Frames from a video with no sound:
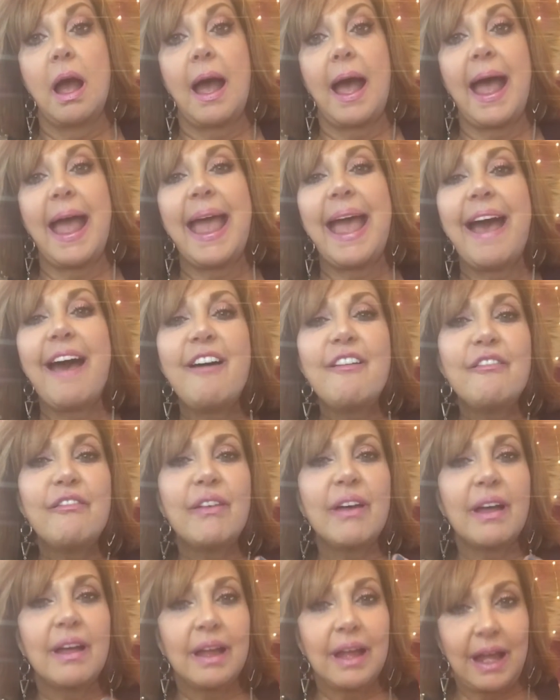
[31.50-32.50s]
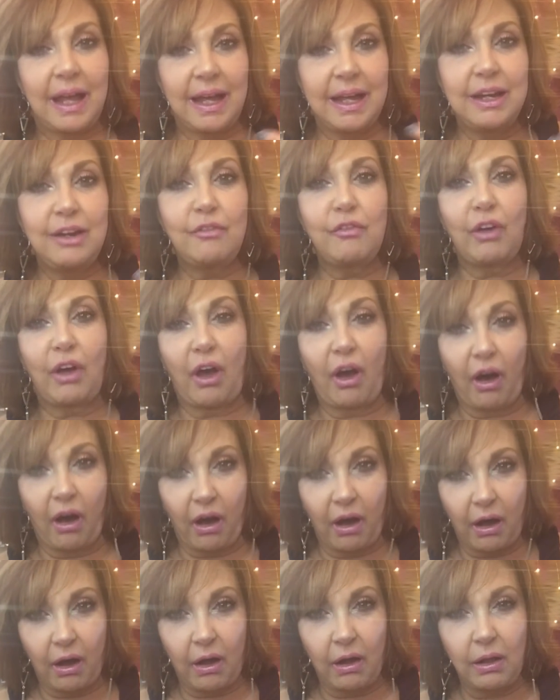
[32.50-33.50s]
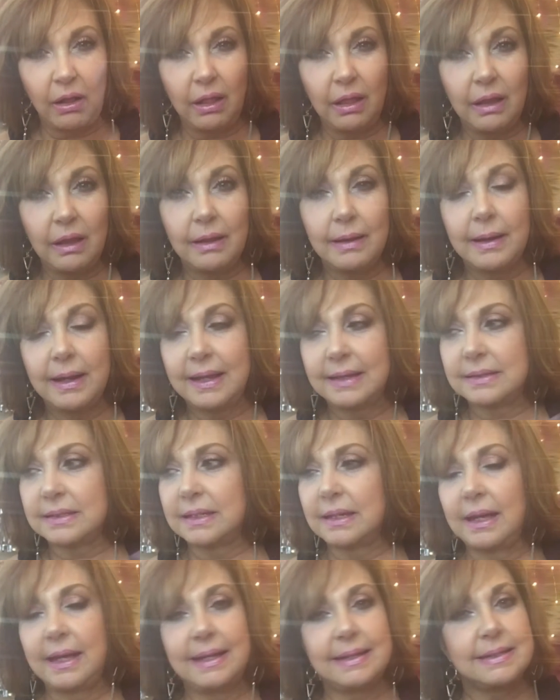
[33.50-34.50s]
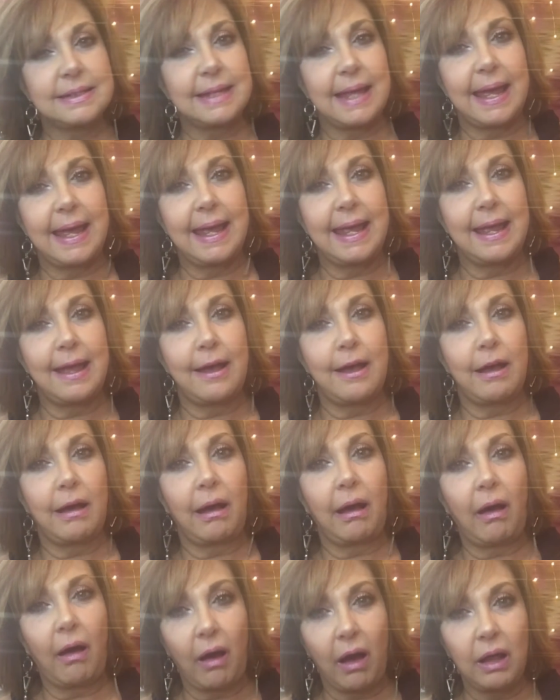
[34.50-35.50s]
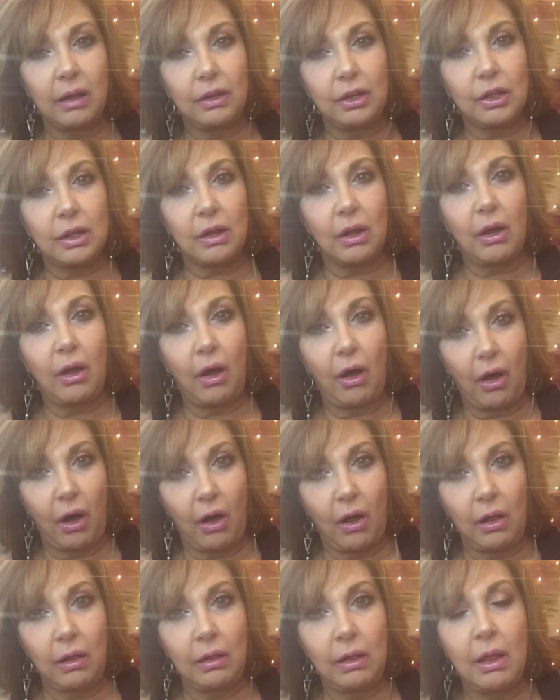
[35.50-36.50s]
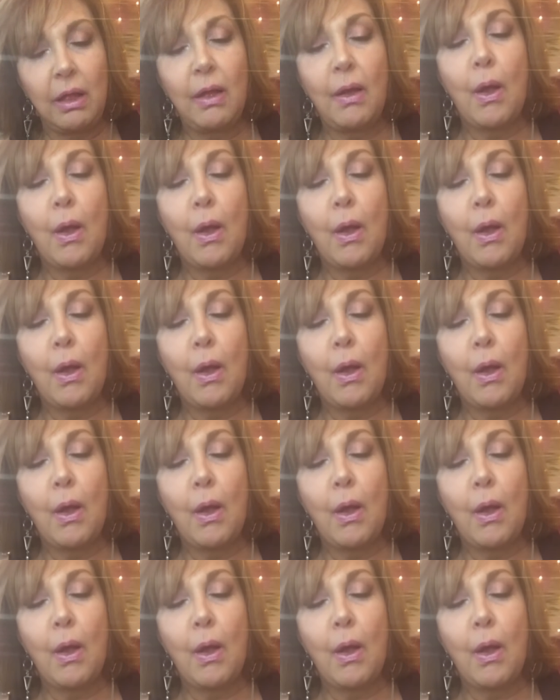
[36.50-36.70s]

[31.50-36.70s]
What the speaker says: I have kind of a haul. It's a hot look haul,